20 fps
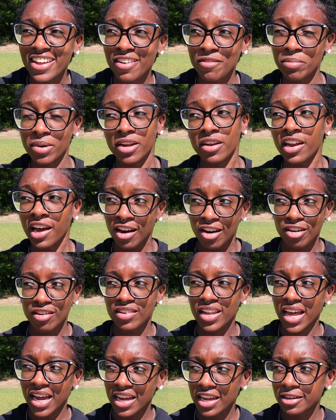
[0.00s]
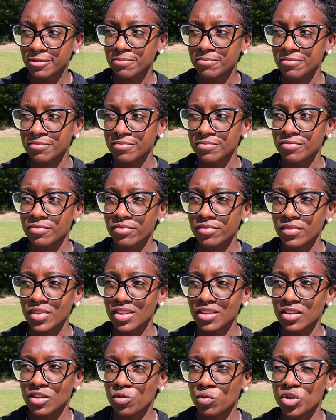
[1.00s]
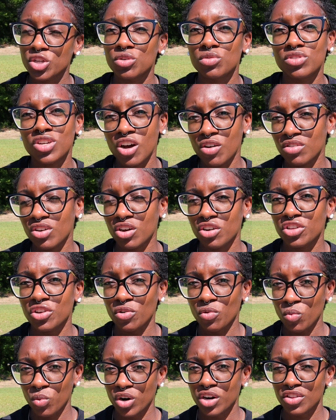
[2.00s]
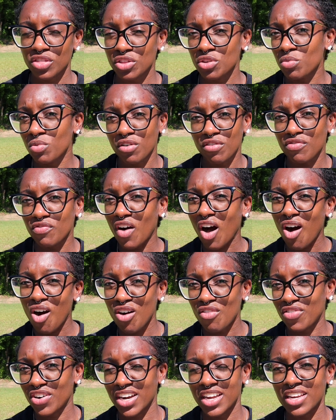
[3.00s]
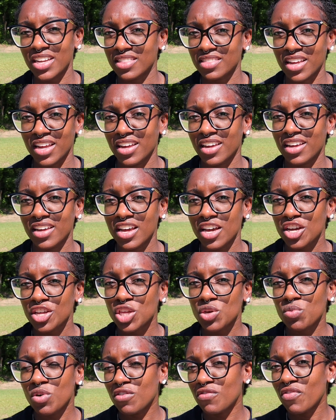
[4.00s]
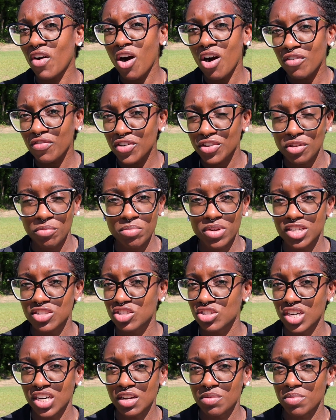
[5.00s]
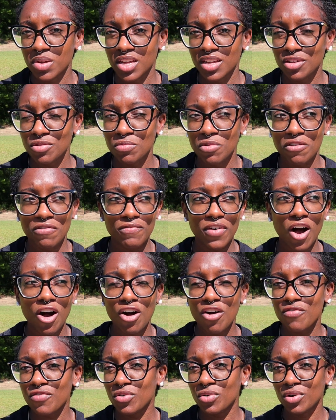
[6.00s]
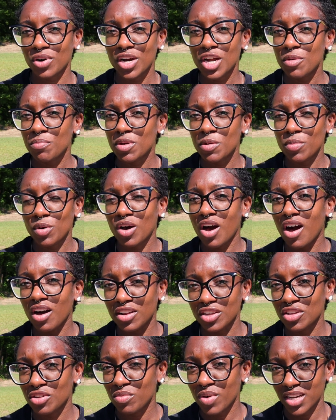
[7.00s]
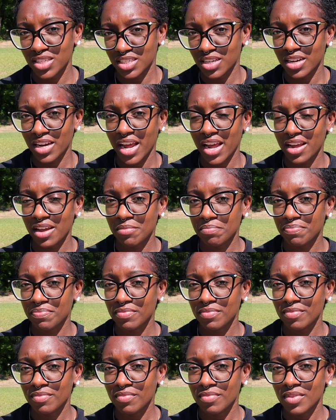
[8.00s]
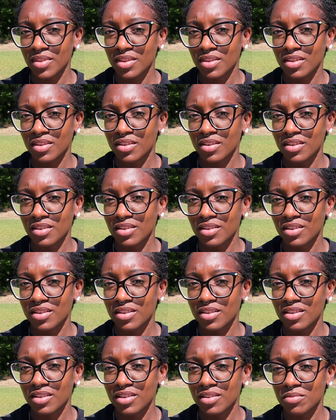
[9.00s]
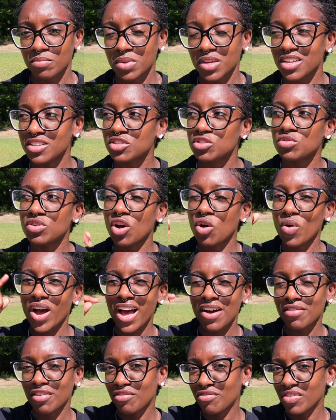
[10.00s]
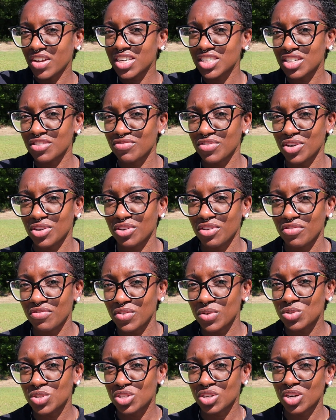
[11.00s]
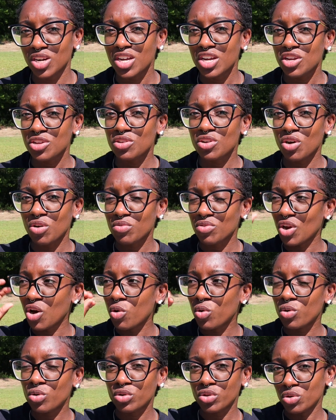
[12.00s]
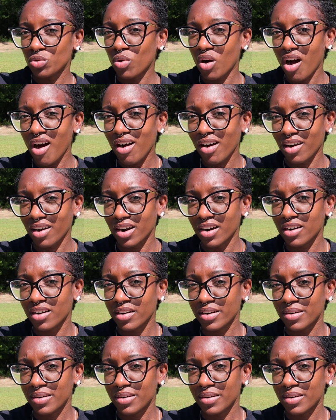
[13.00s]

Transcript: But no, like, when you don't know your worth, you will fall for anything. You will fall for the mistreatment. You will fall for people calling you out your name, because you don't have a vision for your future. You don't know who you are.